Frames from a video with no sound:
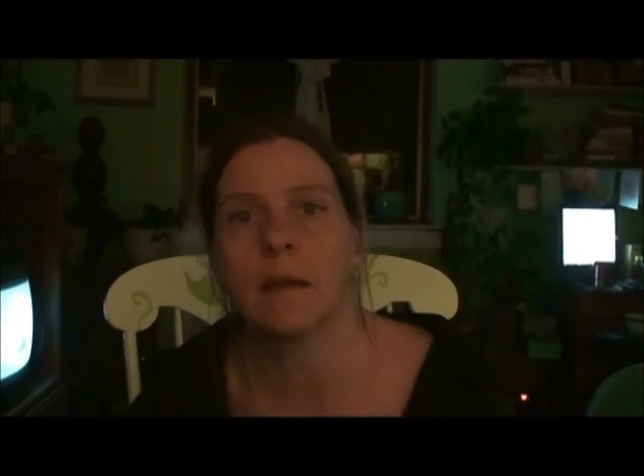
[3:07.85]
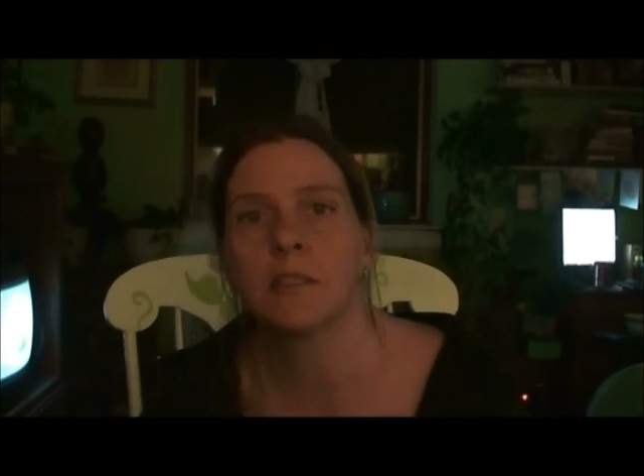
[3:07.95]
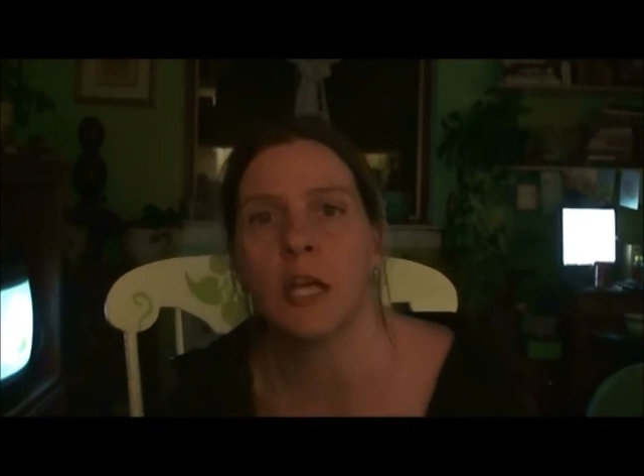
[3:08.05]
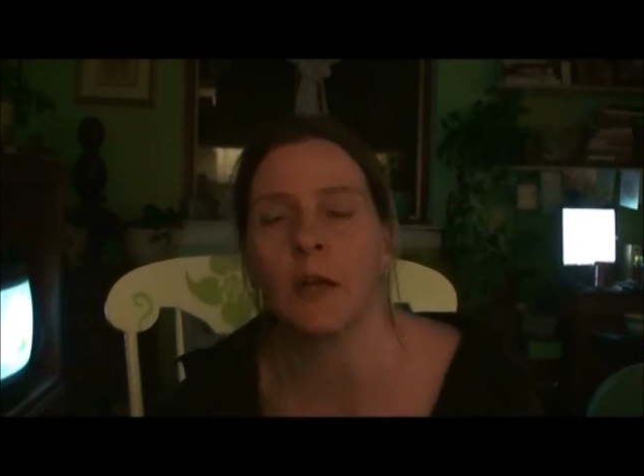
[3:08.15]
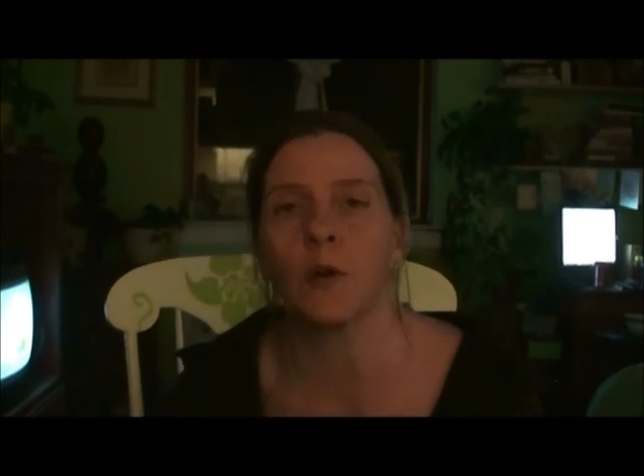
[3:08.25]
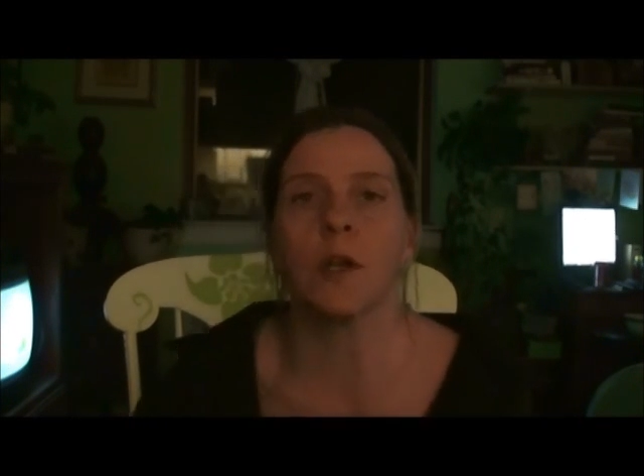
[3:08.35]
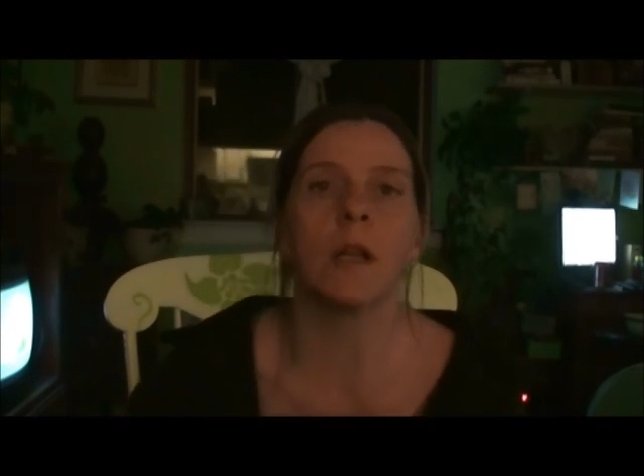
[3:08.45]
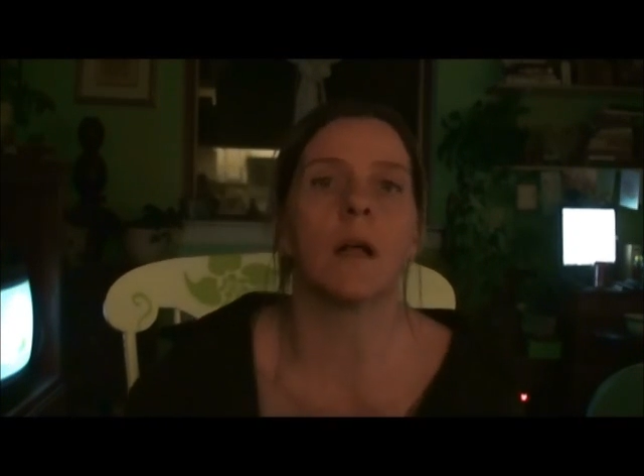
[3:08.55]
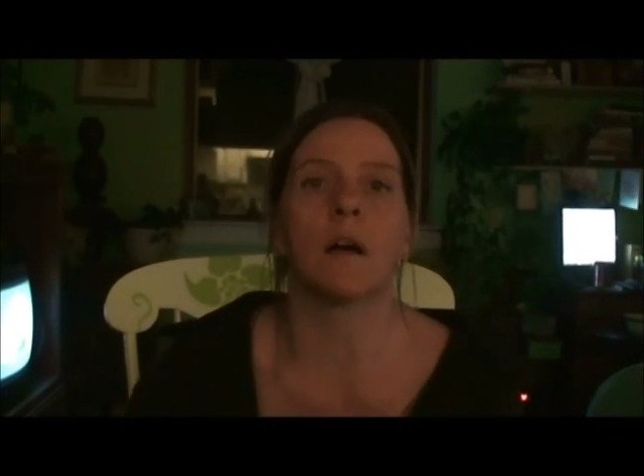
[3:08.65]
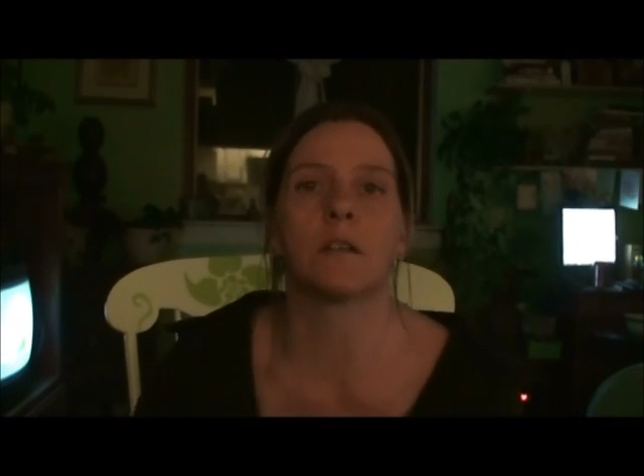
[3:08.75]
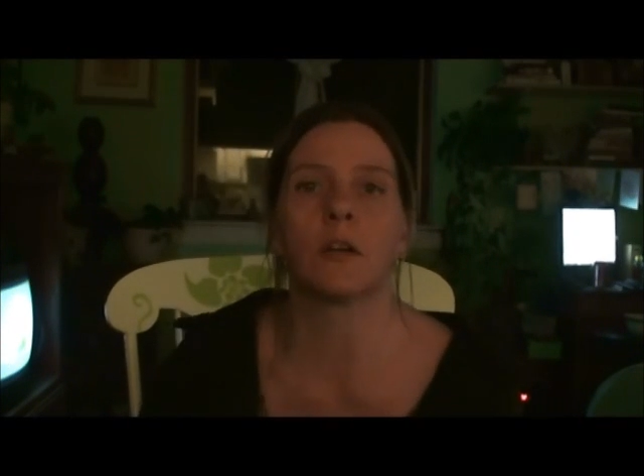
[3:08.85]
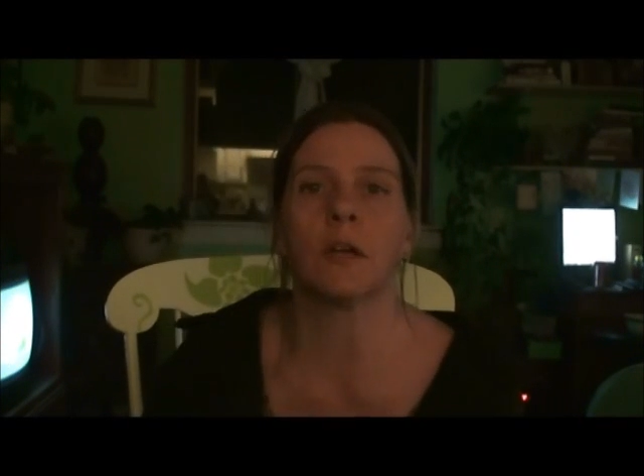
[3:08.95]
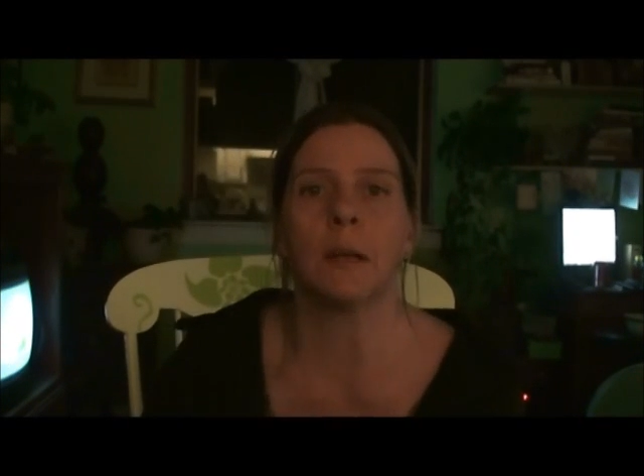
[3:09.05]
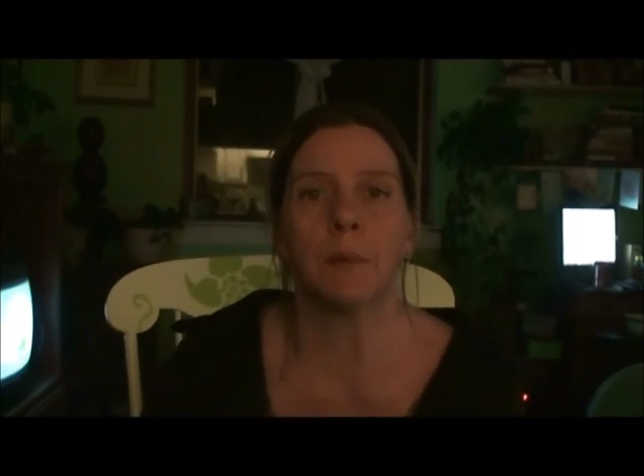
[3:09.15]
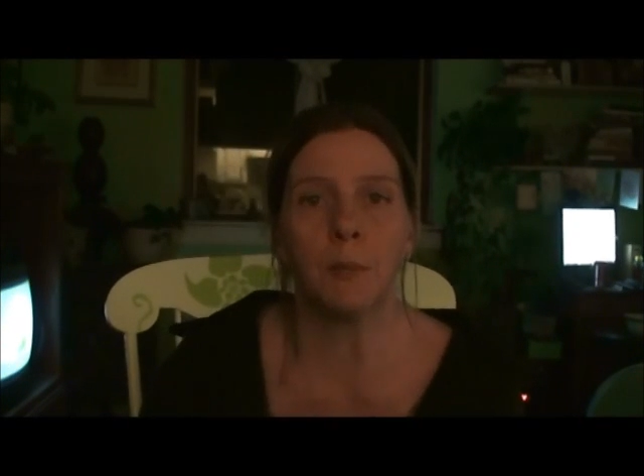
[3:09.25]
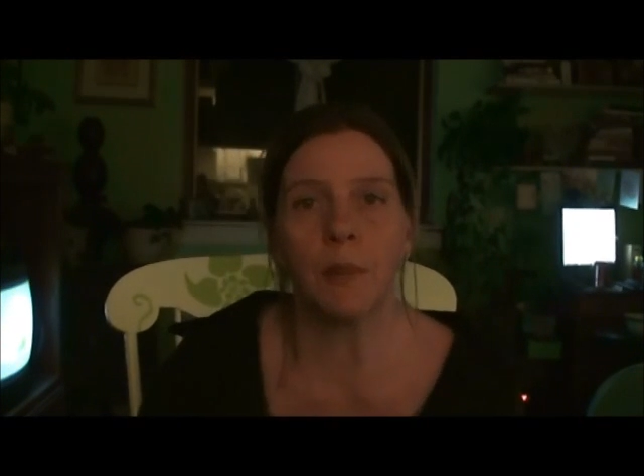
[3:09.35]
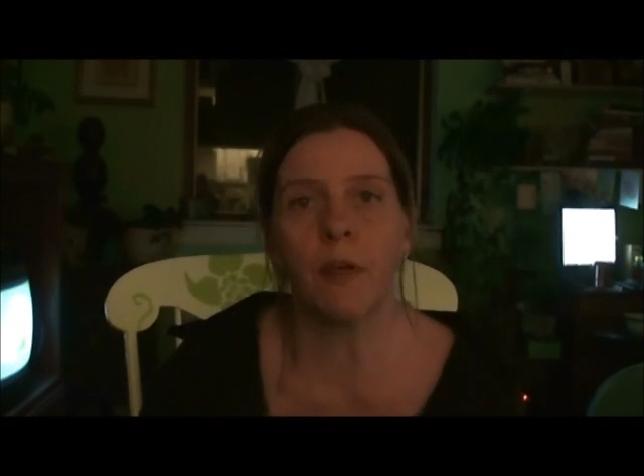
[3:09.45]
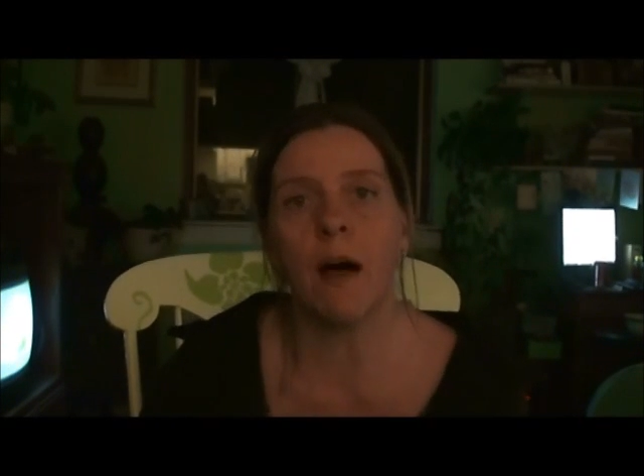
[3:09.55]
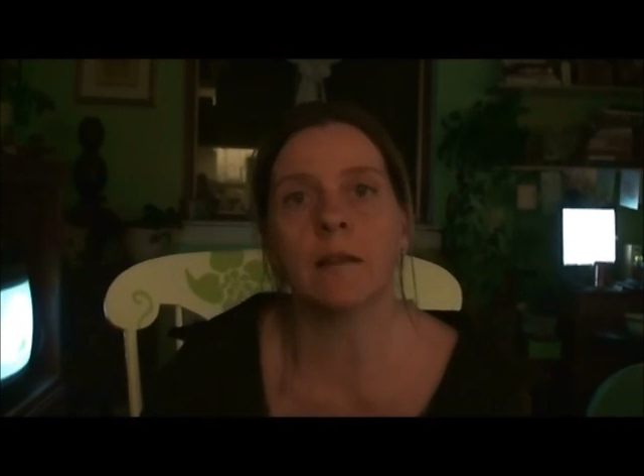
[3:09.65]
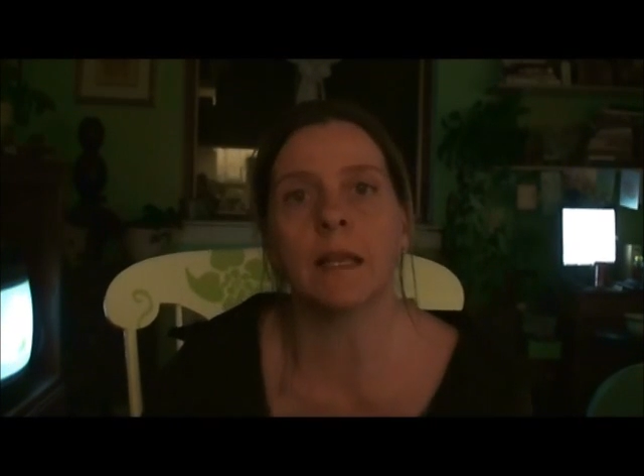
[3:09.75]
General Attorney
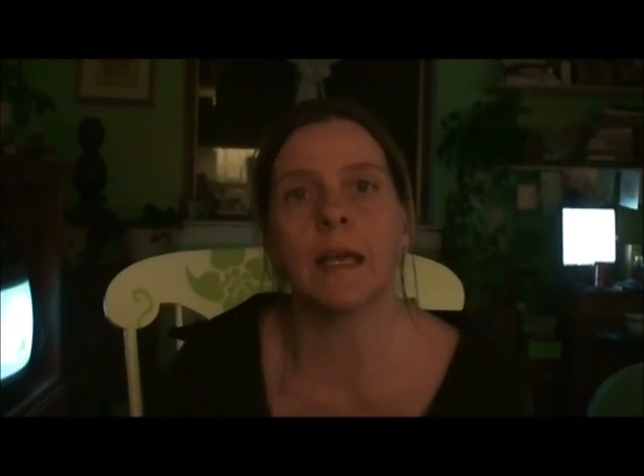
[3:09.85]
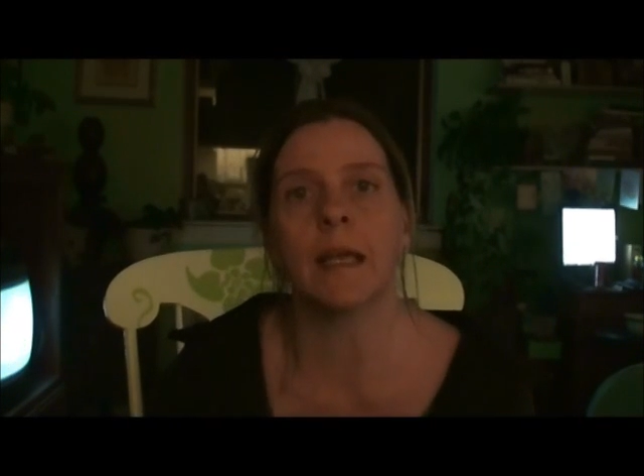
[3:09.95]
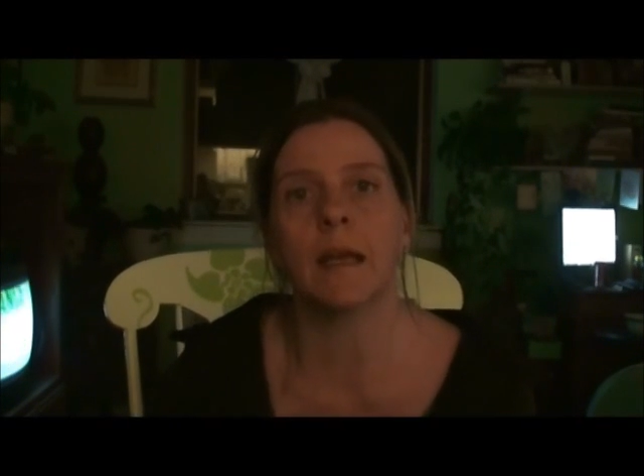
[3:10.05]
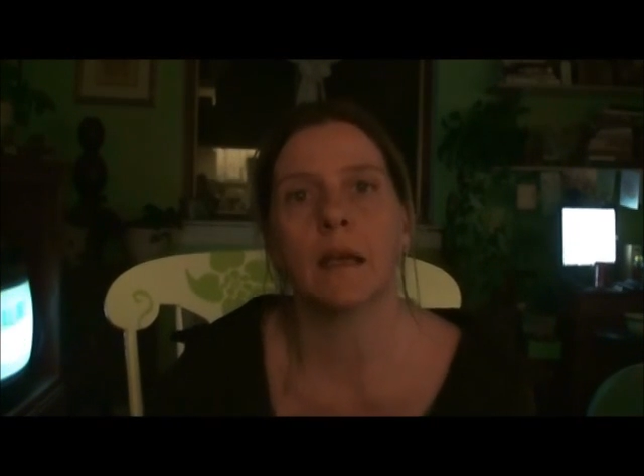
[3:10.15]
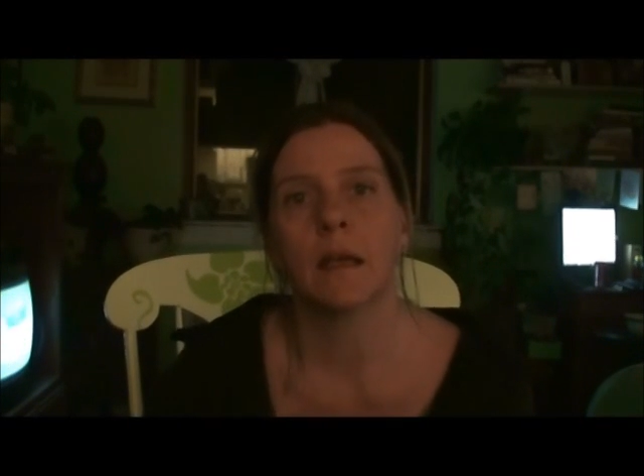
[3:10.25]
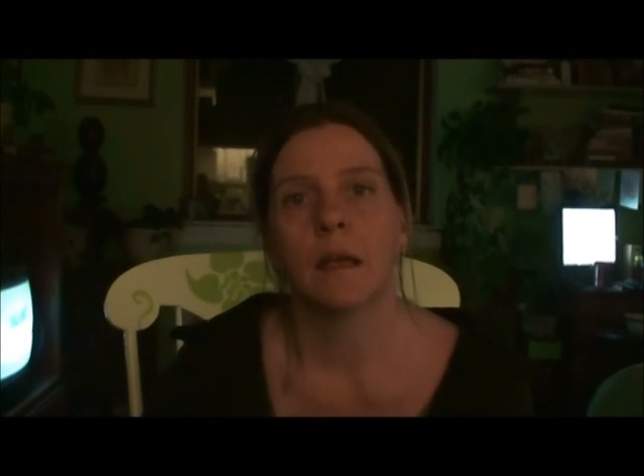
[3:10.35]
Blumenthal did,